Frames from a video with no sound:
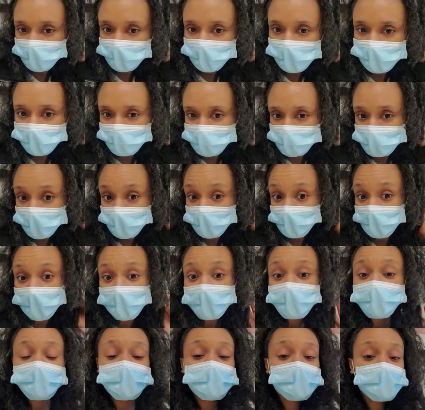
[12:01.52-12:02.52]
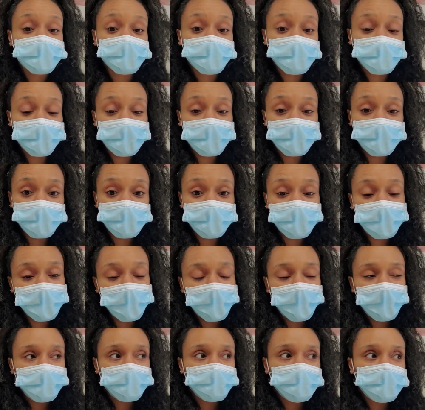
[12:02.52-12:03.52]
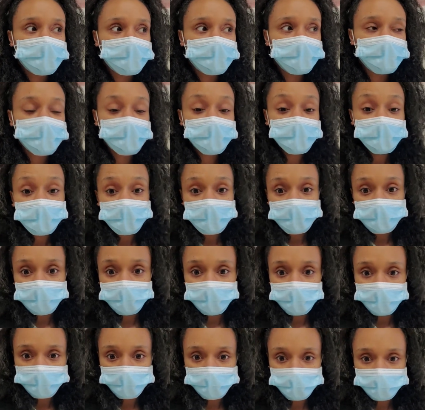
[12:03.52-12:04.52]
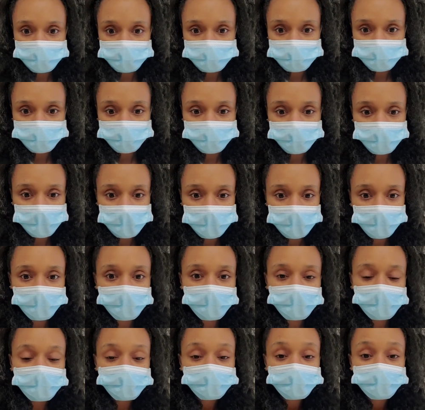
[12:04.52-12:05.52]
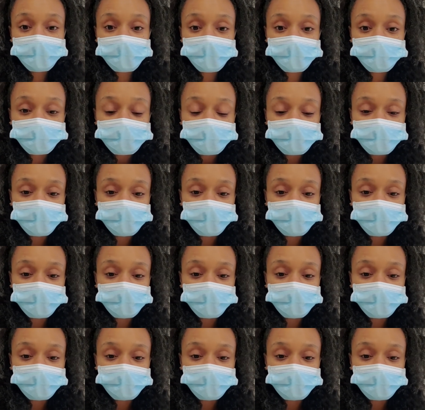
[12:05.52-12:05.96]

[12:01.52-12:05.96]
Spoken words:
So you pay the copay, but then they're like, well, you know,